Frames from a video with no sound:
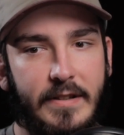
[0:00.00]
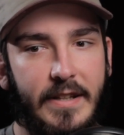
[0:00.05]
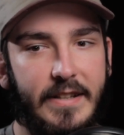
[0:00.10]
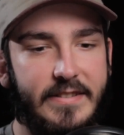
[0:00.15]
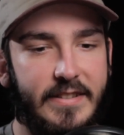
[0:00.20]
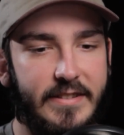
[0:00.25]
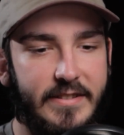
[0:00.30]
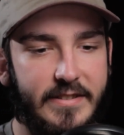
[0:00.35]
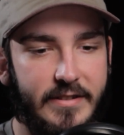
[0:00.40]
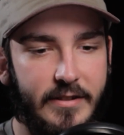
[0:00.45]

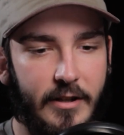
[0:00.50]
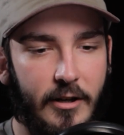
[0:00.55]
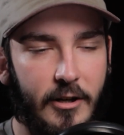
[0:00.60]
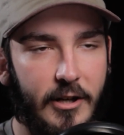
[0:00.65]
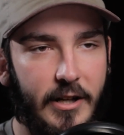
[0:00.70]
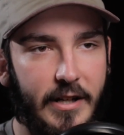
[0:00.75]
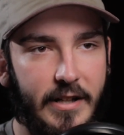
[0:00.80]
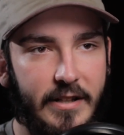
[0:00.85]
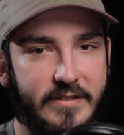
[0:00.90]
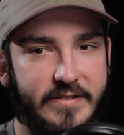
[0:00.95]
This is
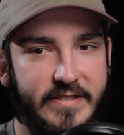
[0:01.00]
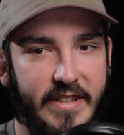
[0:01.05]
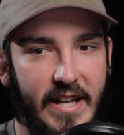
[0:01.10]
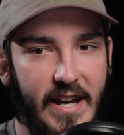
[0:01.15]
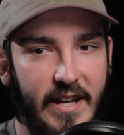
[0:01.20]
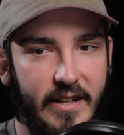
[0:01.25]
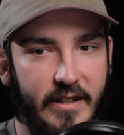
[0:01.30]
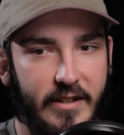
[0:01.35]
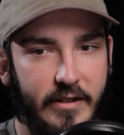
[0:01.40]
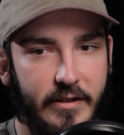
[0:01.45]
starring
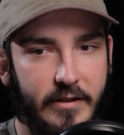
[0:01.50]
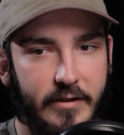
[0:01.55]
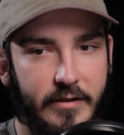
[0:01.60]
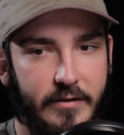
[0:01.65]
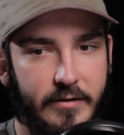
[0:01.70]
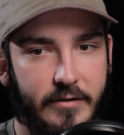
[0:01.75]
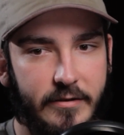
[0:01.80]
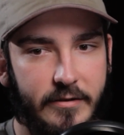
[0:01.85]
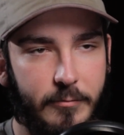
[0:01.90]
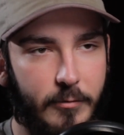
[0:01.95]
Zach.
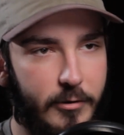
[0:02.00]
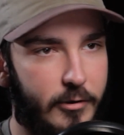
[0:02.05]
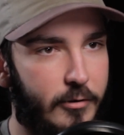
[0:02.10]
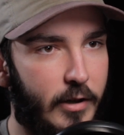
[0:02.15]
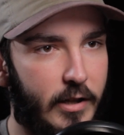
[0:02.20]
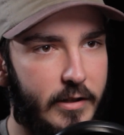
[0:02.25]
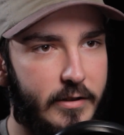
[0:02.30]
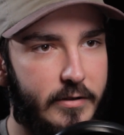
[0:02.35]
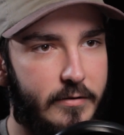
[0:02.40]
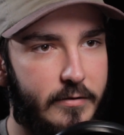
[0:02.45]
We're
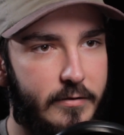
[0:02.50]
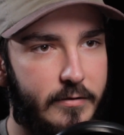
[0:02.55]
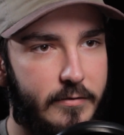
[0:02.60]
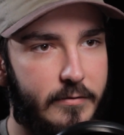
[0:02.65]
correct?